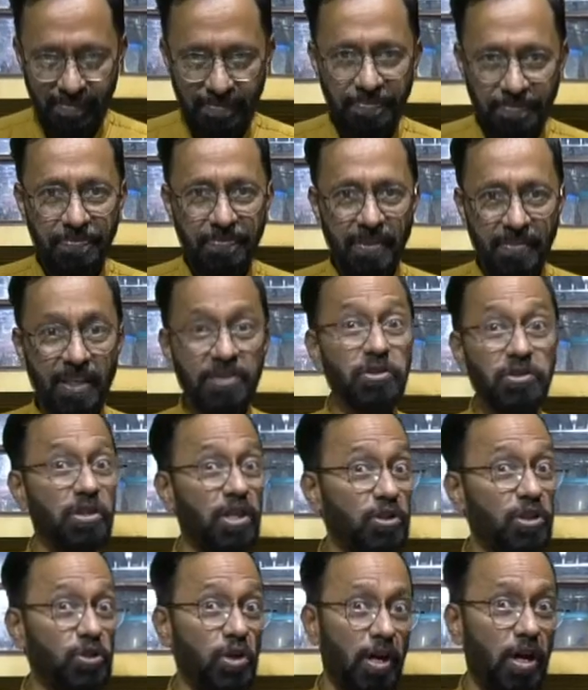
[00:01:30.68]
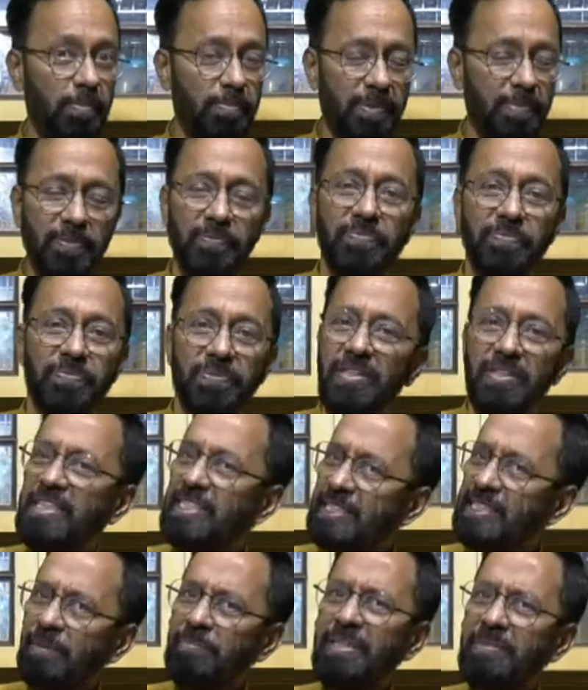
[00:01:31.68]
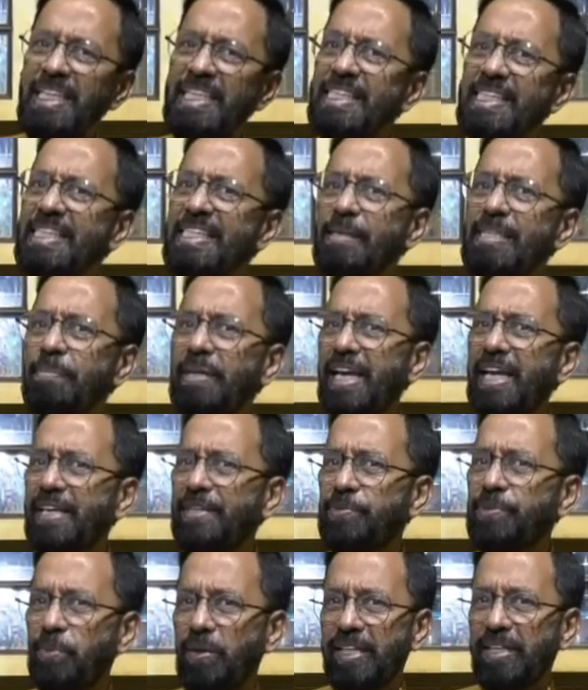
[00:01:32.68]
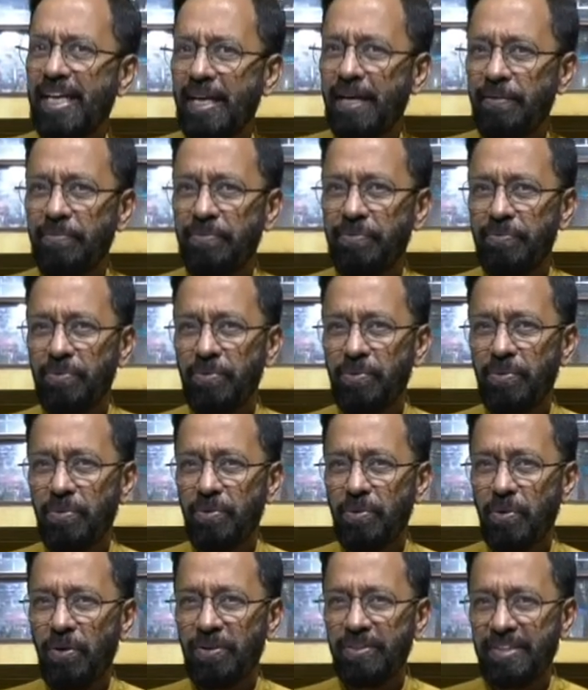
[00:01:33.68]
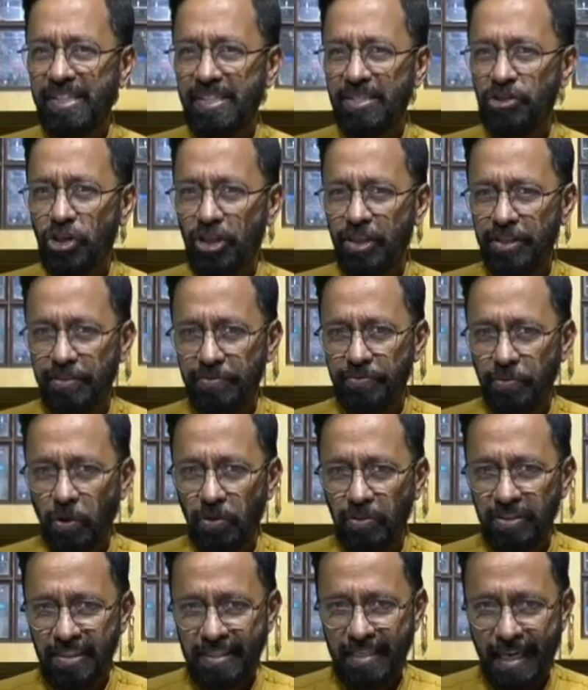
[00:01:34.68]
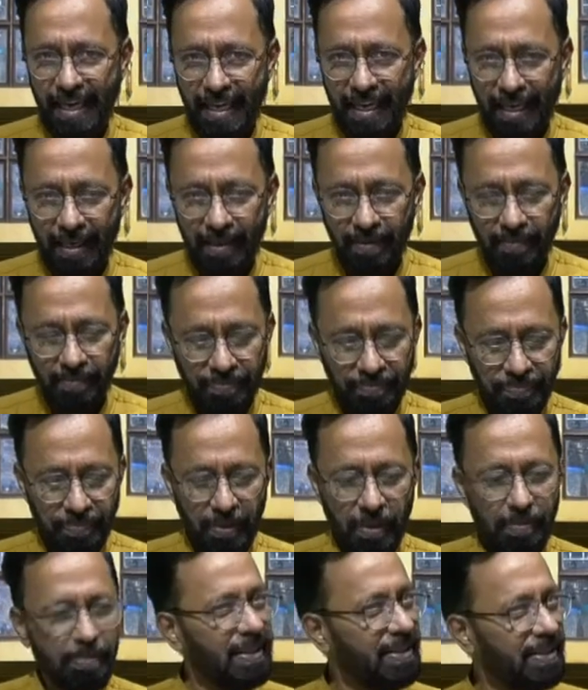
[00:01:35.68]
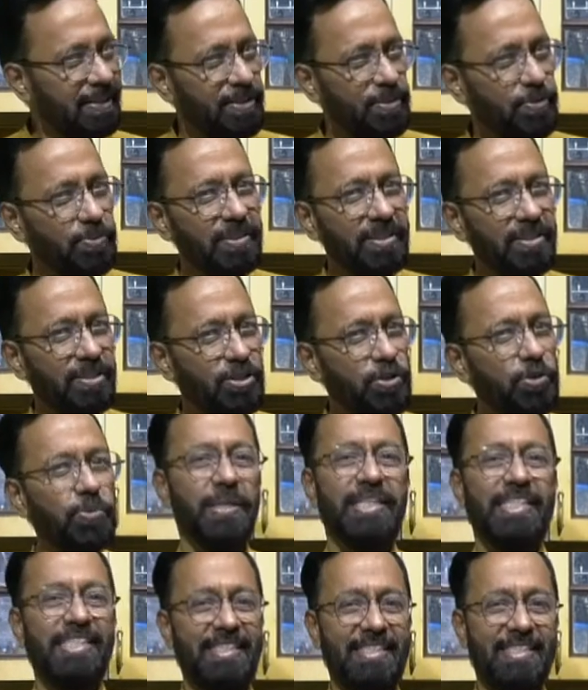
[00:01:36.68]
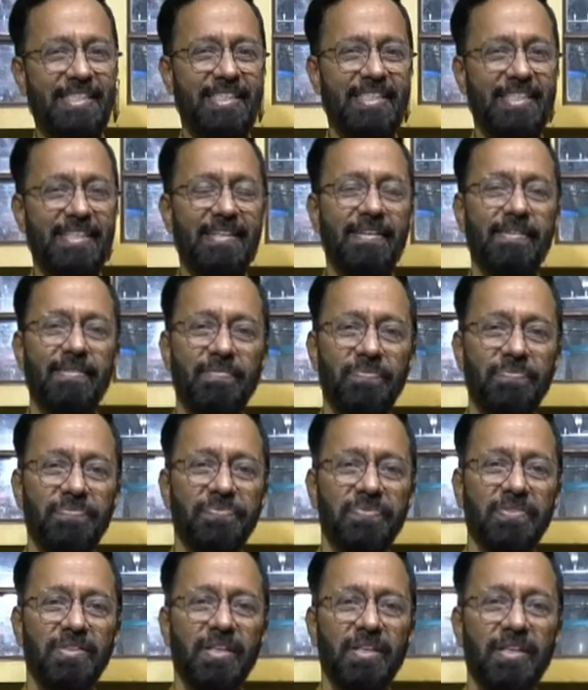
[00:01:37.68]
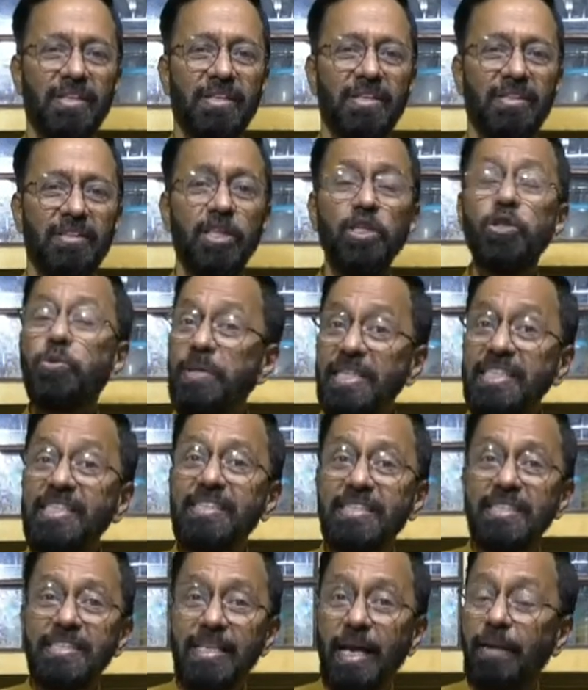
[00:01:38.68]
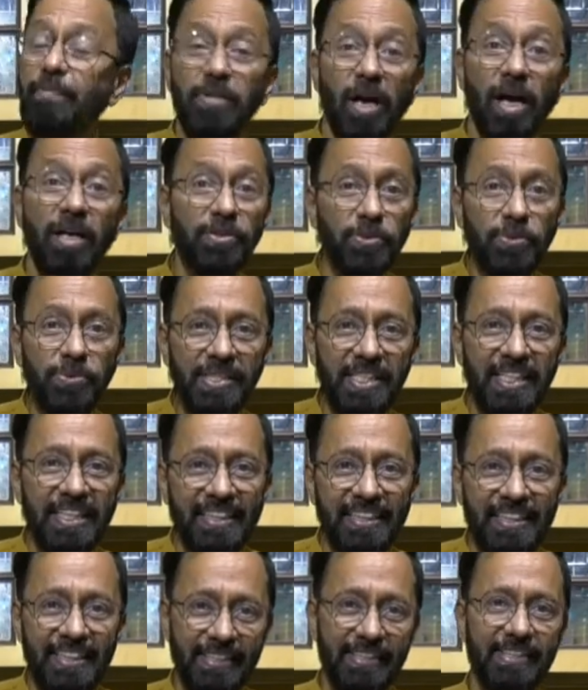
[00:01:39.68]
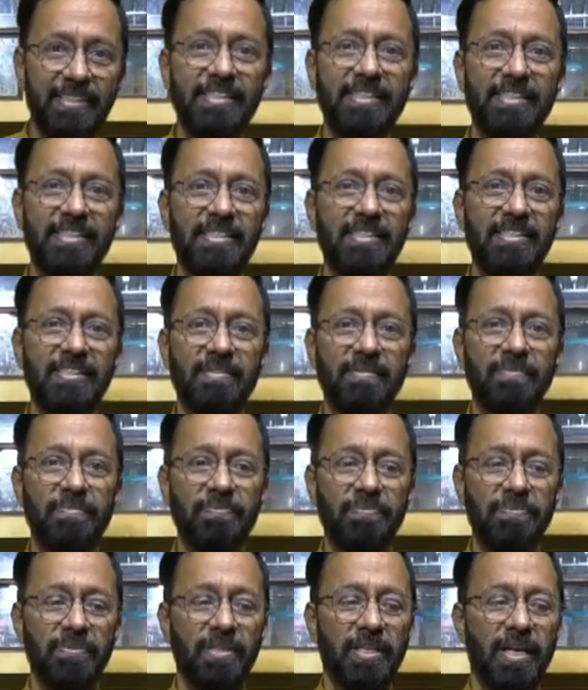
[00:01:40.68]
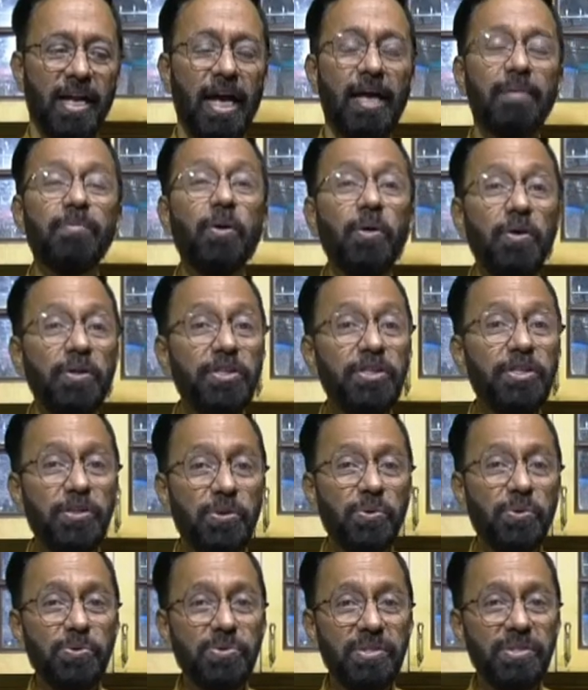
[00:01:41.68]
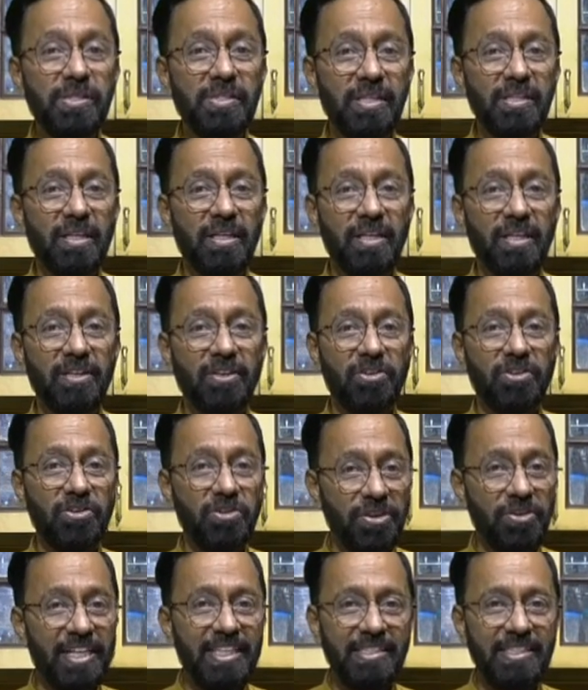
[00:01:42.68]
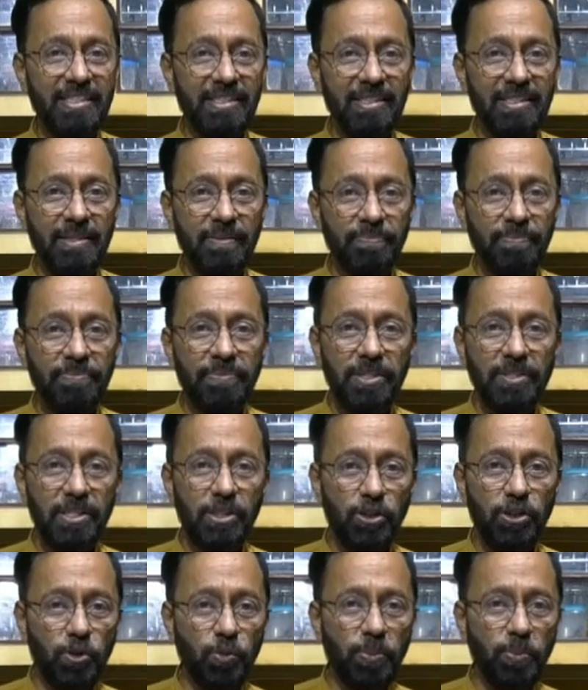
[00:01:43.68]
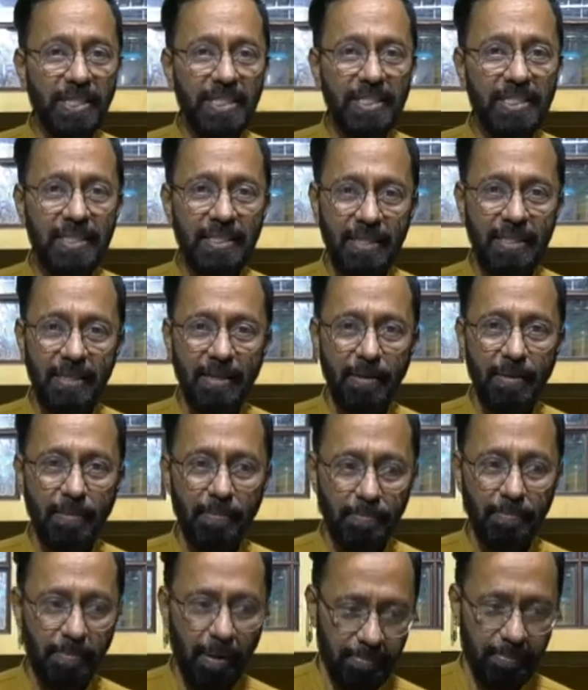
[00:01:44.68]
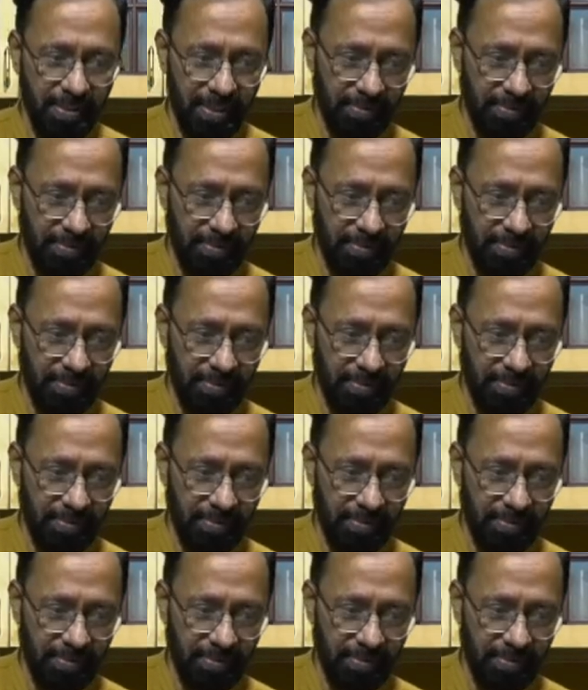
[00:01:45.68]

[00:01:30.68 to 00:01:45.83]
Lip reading: That's their job. Something similar is what I have on the agenda for the day, but it's with a twist. The twist is I'm not using onions. I'm going to use grated sweet pumpkin.